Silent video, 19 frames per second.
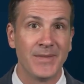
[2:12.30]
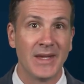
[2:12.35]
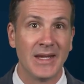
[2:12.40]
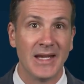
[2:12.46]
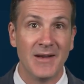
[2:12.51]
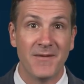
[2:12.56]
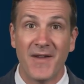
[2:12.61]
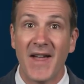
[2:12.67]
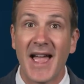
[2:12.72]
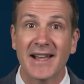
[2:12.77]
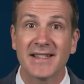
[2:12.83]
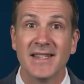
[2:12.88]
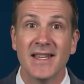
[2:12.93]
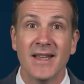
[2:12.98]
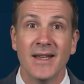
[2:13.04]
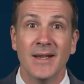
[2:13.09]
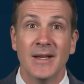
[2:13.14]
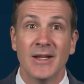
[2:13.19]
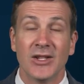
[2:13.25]
In fact,
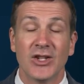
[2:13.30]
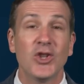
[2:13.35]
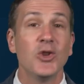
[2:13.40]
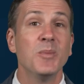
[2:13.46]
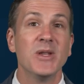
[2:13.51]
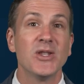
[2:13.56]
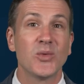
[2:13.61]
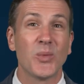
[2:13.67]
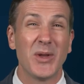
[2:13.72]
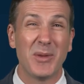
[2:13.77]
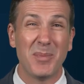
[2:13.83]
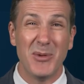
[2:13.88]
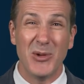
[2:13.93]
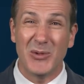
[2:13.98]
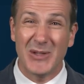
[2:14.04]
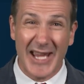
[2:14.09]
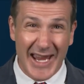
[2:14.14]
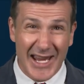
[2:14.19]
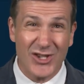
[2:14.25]
humans with
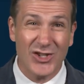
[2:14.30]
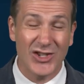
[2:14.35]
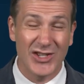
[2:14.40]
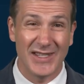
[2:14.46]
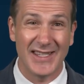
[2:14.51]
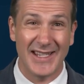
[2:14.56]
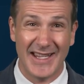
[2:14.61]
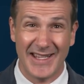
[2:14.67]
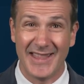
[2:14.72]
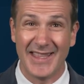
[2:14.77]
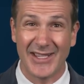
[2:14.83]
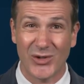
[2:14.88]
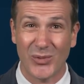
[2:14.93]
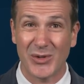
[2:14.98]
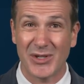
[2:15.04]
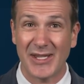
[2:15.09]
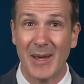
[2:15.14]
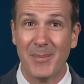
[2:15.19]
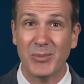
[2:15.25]
mutations in this
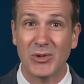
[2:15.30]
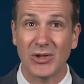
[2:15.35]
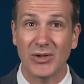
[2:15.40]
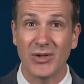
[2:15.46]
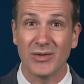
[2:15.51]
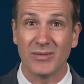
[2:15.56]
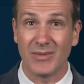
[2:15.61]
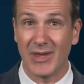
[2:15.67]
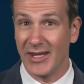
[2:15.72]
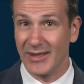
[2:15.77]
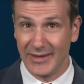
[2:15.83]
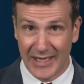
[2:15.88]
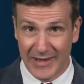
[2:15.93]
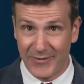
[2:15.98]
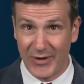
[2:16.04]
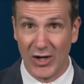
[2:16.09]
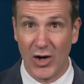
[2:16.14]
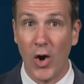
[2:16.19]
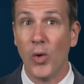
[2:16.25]
receptor that
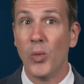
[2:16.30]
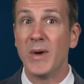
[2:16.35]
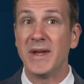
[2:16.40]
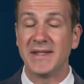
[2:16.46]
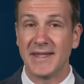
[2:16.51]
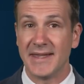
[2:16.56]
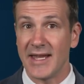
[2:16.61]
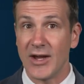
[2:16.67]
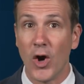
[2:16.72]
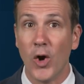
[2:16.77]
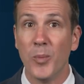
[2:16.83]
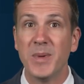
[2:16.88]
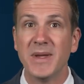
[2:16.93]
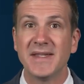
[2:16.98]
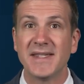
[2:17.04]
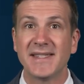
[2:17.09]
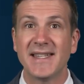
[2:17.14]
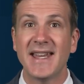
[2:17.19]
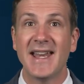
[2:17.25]
leave it always in the
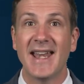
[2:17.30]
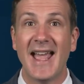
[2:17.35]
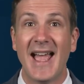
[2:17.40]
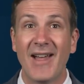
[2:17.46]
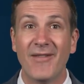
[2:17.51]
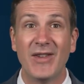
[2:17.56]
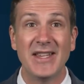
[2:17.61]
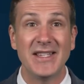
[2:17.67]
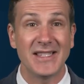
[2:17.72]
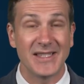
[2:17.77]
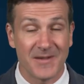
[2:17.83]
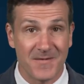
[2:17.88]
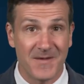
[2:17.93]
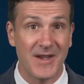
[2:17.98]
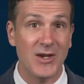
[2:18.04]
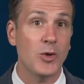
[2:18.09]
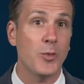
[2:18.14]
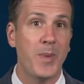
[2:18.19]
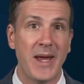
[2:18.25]
open state have a
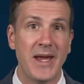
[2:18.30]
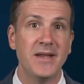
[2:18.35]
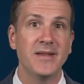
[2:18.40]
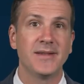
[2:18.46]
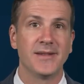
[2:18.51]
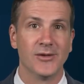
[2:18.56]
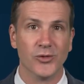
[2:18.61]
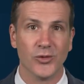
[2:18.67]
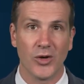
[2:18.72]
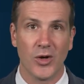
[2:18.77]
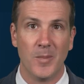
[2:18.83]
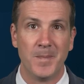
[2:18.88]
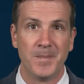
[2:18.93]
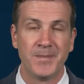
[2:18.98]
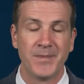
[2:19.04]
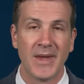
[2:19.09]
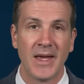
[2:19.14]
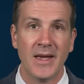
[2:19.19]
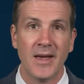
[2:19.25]
severe pain syndrome.
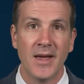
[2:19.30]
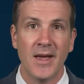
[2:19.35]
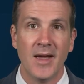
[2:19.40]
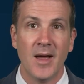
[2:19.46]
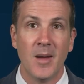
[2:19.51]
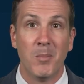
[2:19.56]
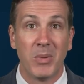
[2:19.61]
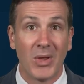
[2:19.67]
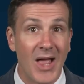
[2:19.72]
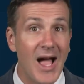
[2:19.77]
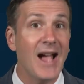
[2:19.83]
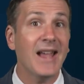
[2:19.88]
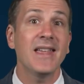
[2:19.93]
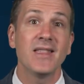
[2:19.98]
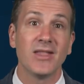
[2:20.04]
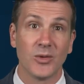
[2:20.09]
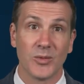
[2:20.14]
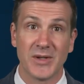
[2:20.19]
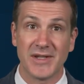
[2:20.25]

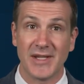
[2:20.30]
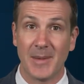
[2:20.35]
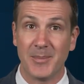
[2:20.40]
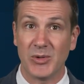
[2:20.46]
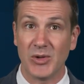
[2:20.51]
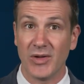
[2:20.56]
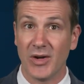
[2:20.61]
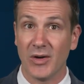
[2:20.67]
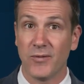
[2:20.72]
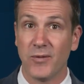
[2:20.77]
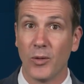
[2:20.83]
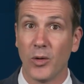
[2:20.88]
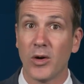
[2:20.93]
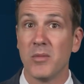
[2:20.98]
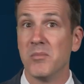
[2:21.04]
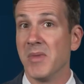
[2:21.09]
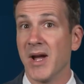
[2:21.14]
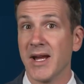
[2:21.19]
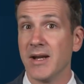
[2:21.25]
Blocking the receptor,
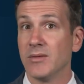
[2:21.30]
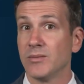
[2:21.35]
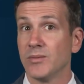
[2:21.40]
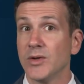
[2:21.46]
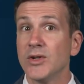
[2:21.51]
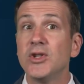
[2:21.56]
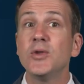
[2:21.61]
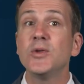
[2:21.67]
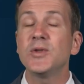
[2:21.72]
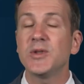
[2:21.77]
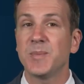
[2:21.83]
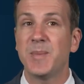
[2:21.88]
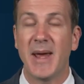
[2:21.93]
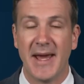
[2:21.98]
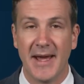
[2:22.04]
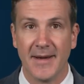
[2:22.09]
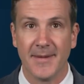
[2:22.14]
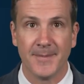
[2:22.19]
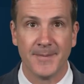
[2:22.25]
therefore, might reduce pain.